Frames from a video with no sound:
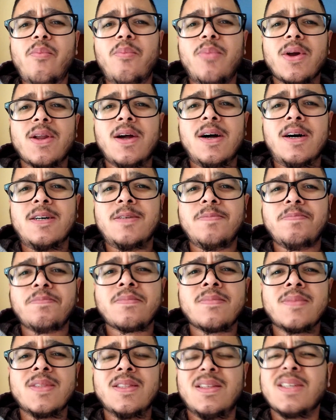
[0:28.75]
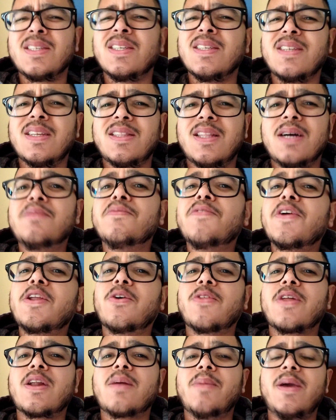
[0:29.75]
But this is a dumb
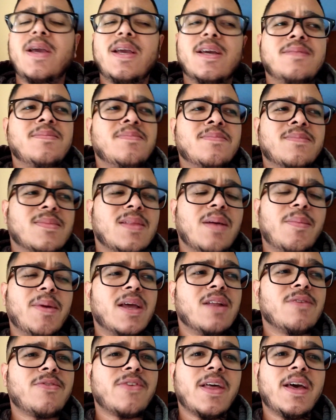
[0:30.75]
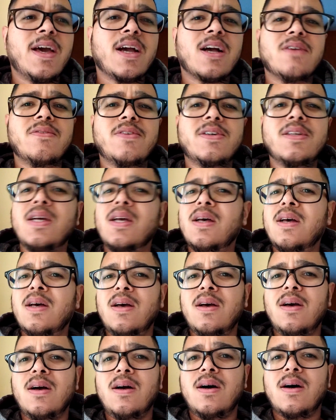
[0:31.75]
video that I'm making. I'm making it for the heck of it.
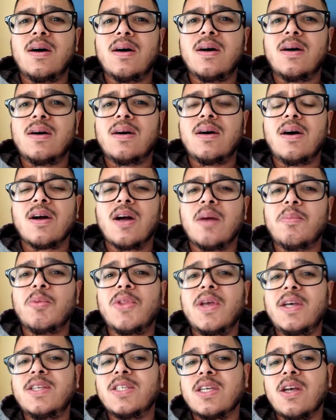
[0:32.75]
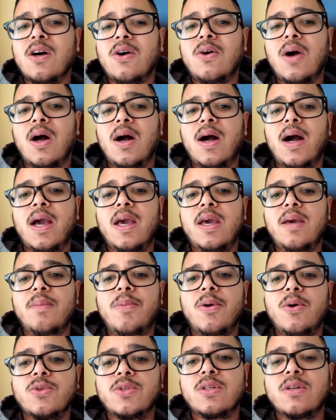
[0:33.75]
A couple days ago, I
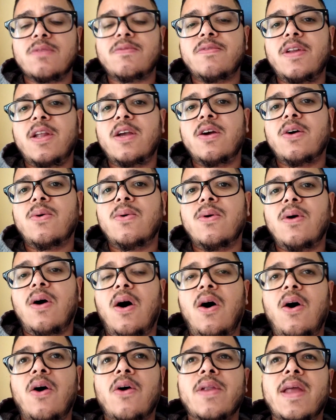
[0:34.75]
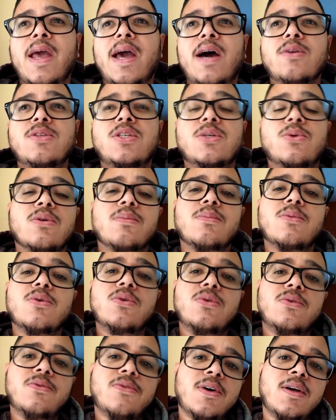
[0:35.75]
posted a video on how to
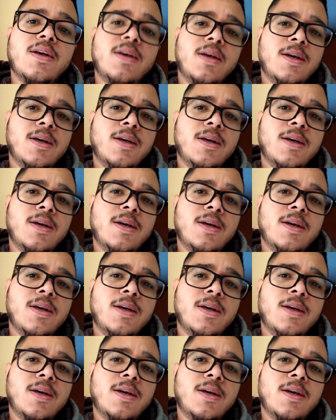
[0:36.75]
remove